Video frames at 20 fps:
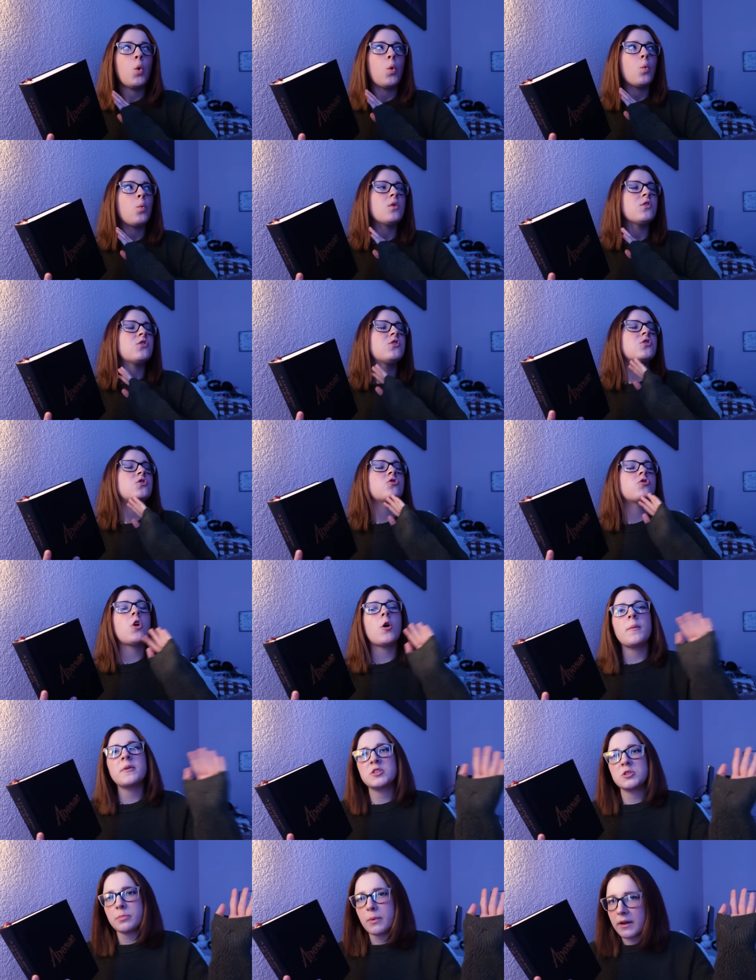was so
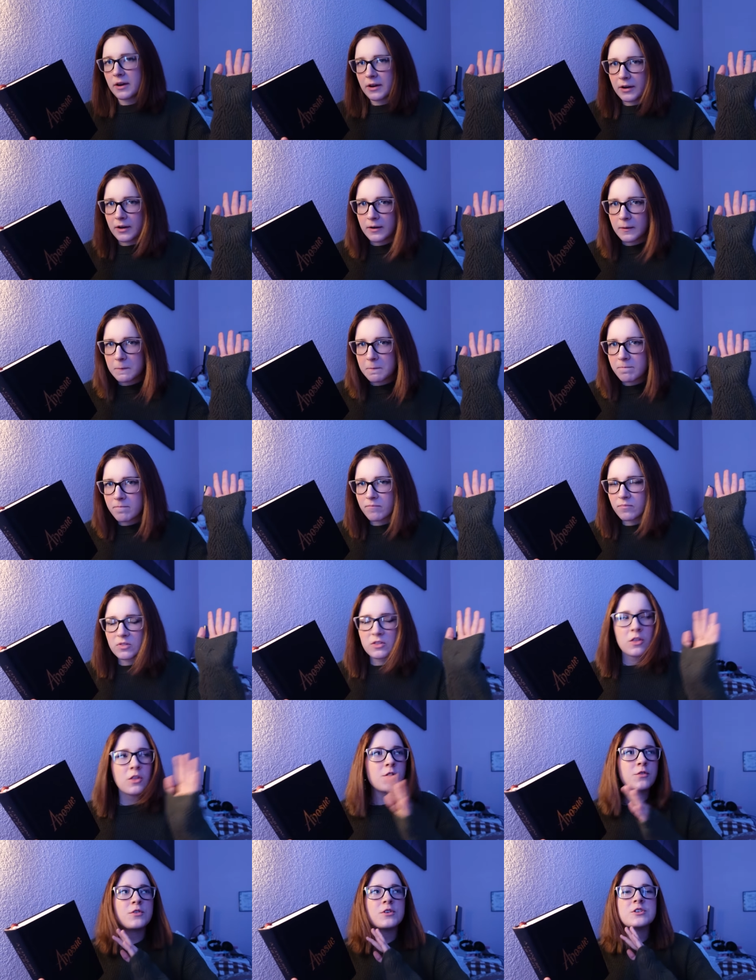much better
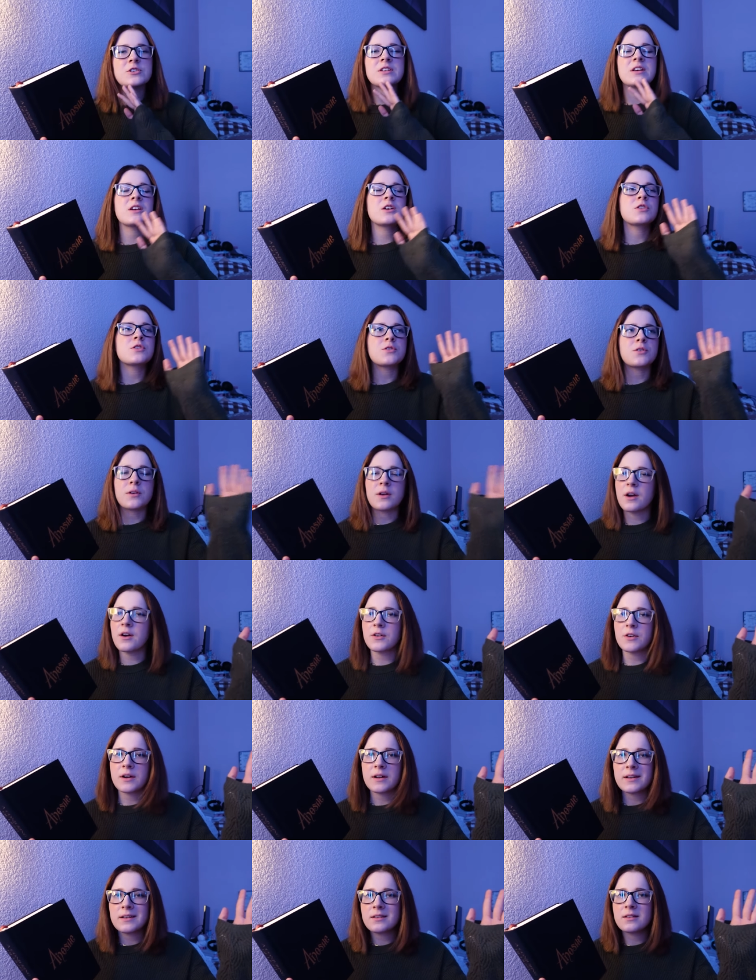than the first like
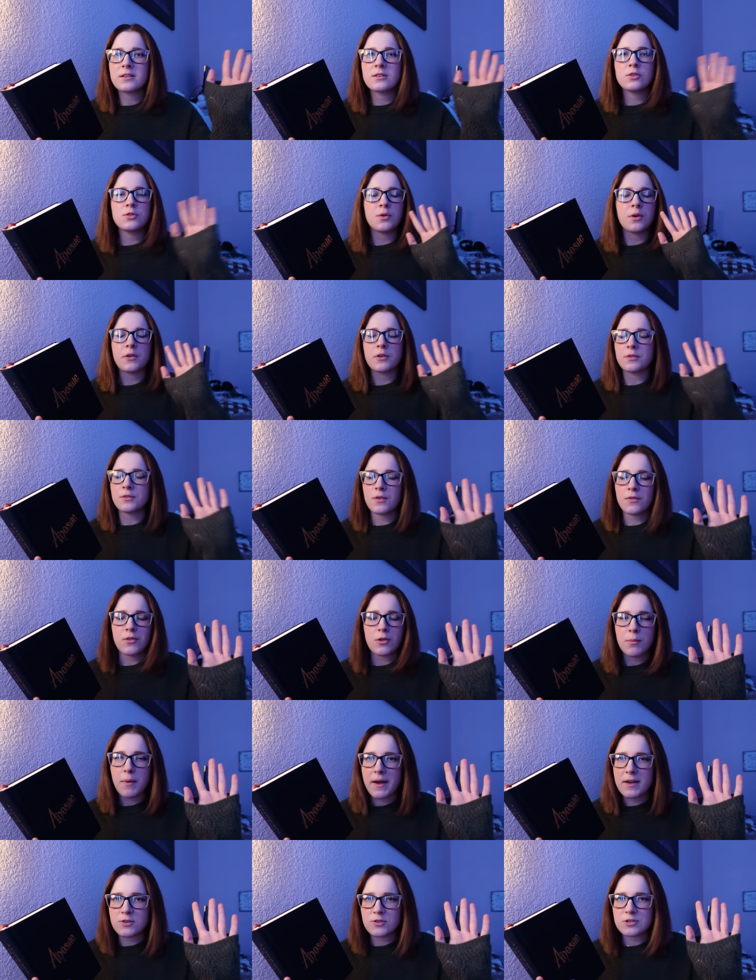300, 250
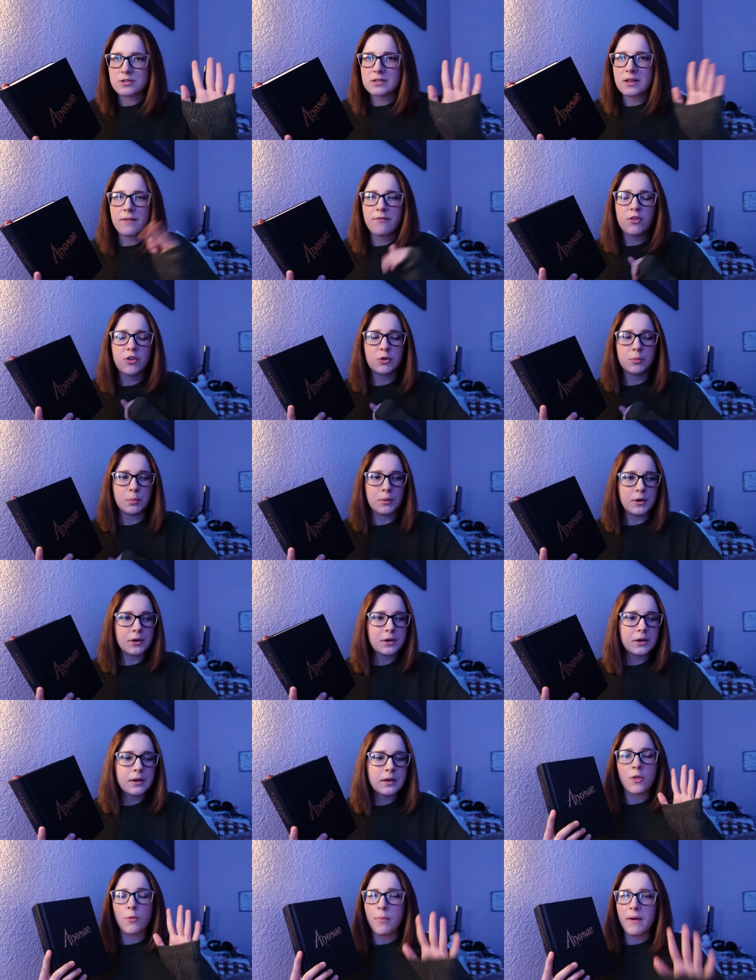pages of this
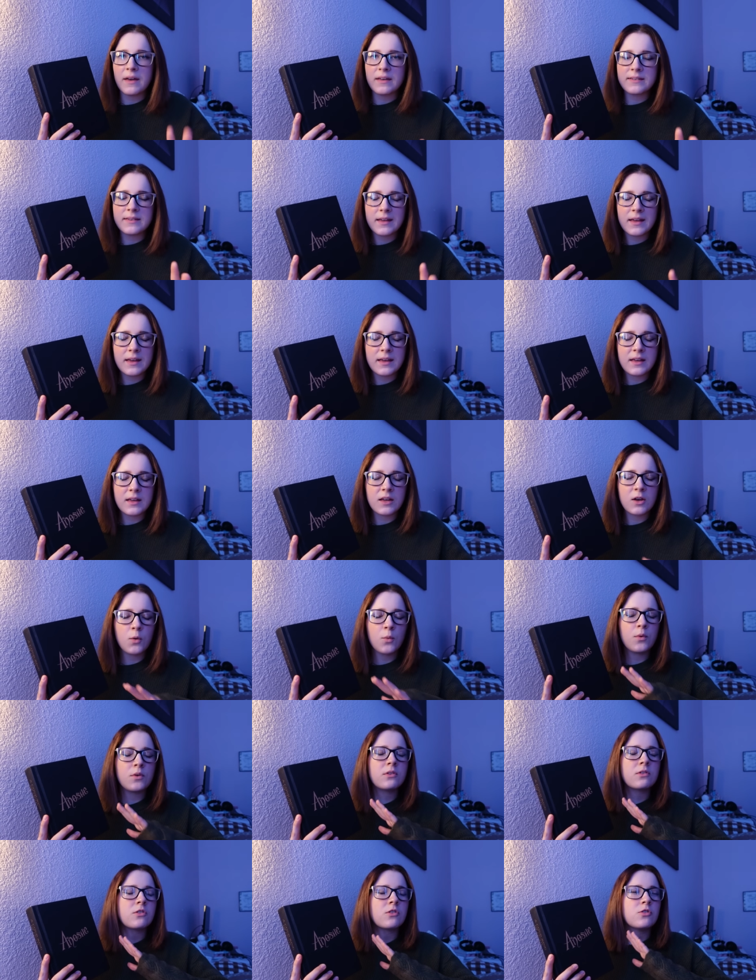book. The pacing
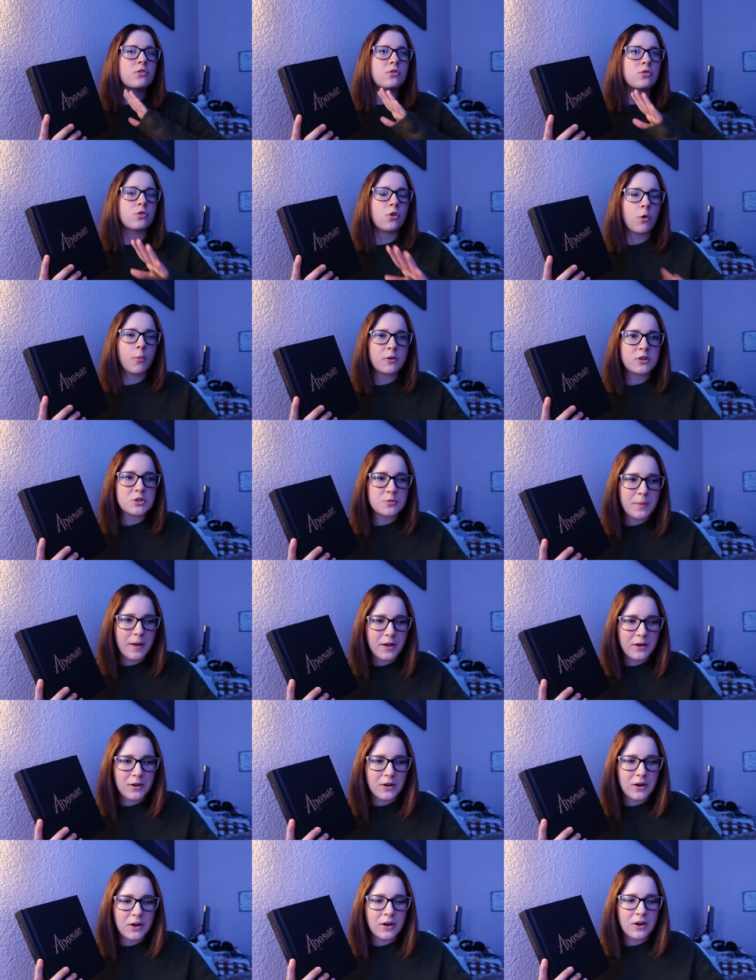was so much
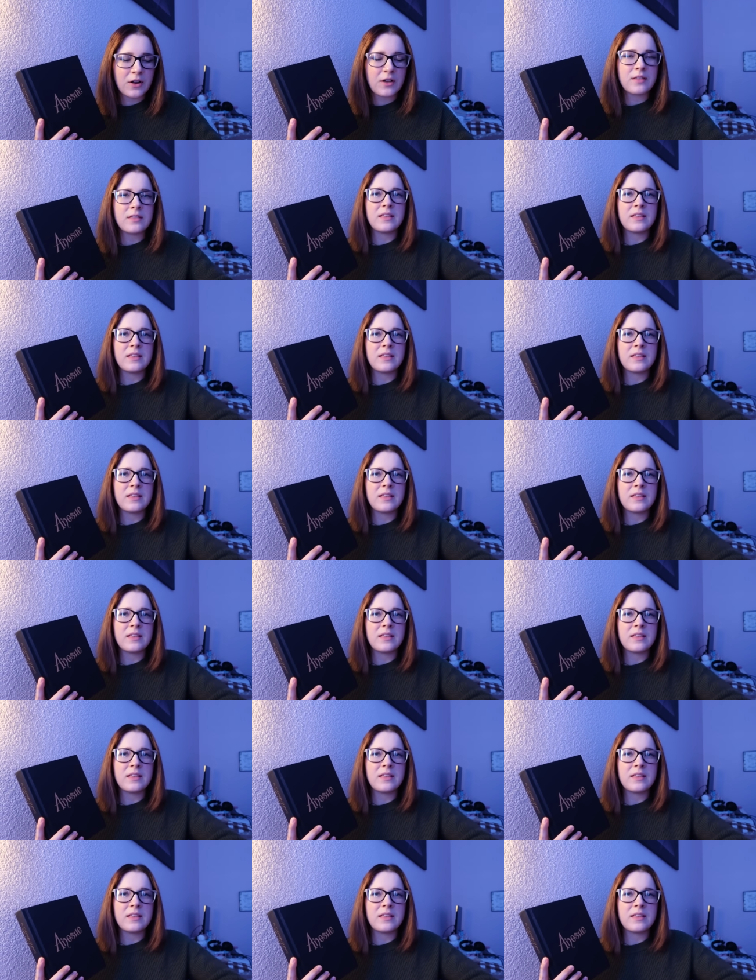better.